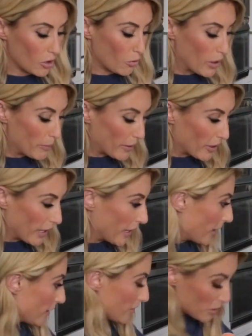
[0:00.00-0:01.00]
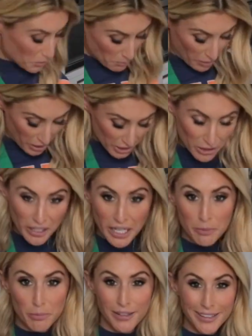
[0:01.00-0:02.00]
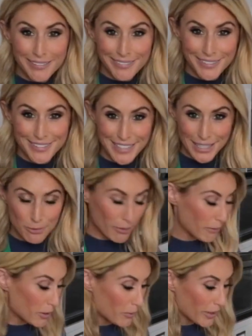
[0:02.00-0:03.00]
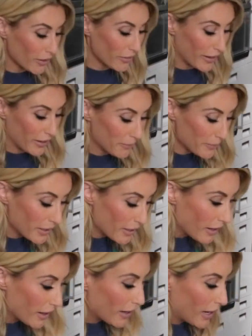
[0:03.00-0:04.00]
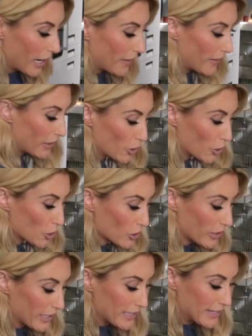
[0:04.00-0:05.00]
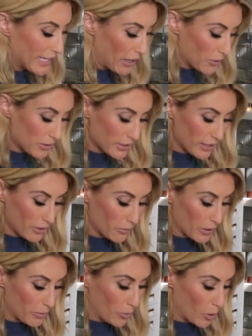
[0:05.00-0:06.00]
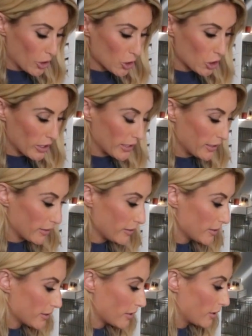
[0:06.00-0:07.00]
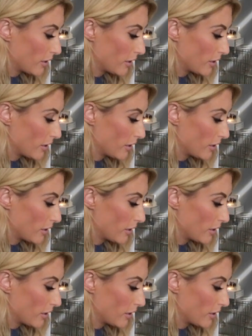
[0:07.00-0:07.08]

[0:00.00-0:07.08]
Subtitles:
wipe our hands on our apron, because that's where we wear them. And you're just gonna douse it with more cheese,